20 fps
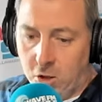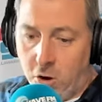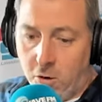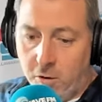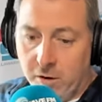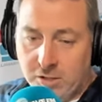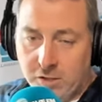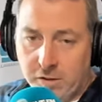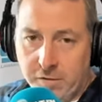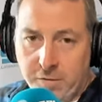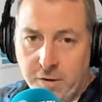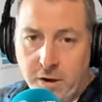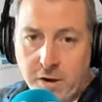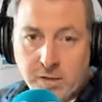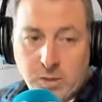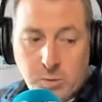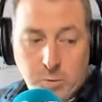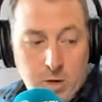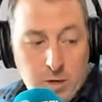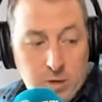Lauren's on the
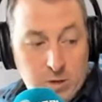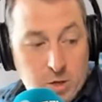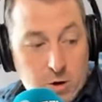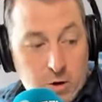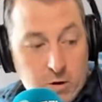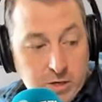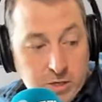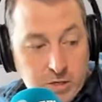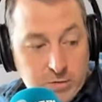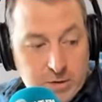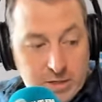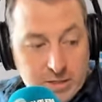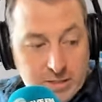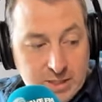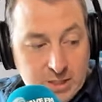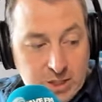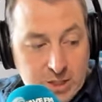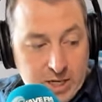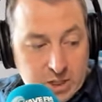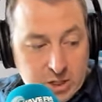phone as well. Lauren, you've got a
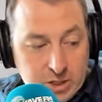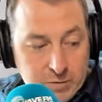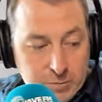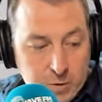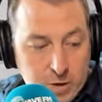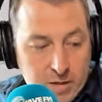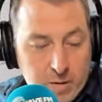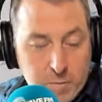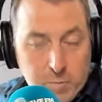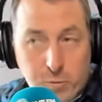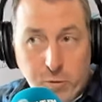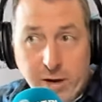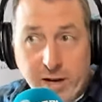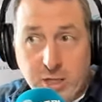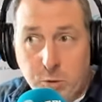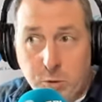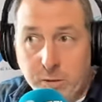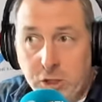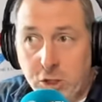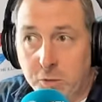suggestion for another
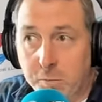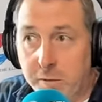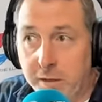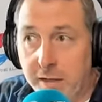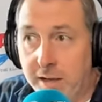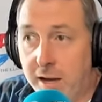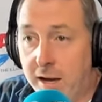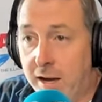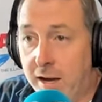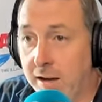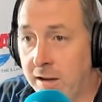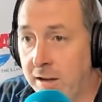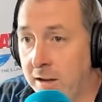bridge we should be